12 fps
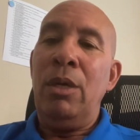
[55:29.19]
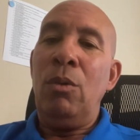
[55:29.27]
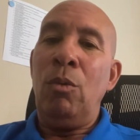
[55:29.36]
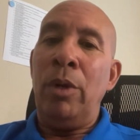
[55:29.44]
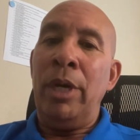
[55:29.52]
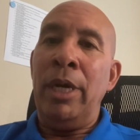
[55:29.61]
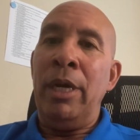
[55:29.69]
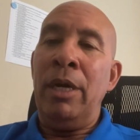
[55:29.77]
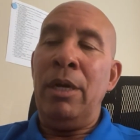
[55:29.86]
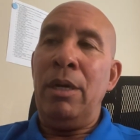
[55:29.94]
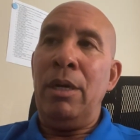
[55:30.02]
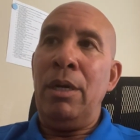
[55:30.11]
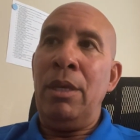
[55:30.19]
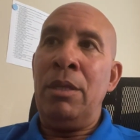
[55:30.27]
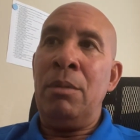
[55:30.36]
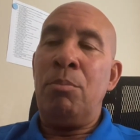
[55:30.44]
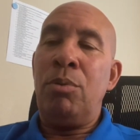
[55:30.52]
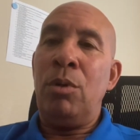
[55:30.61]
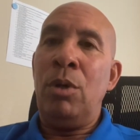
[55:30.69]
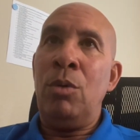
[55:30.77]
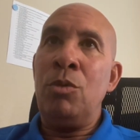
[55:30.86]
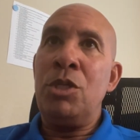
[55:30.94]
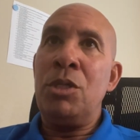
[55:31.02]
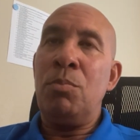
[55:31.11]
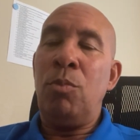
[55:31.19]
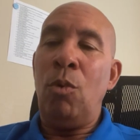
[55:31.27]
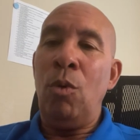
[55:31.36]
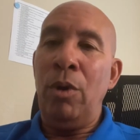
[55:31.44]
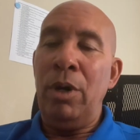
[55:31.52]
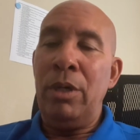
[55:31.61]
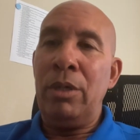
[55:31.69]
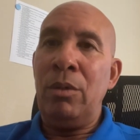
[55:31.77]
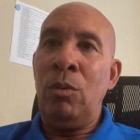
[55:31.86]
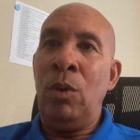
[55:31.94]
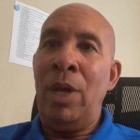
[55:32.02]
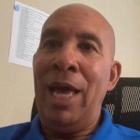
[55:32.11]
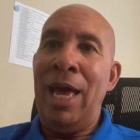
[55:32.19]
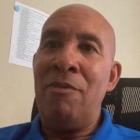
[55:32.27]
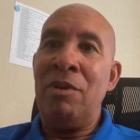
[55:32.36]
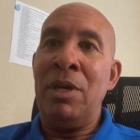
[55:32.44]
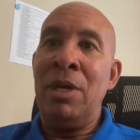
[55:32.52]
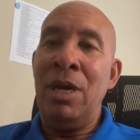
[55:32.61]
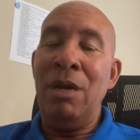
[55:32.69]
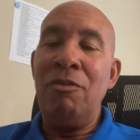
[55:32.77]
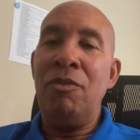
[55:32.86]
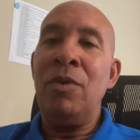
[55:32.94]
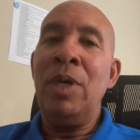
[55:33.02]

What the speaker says: where the pro sport will have enough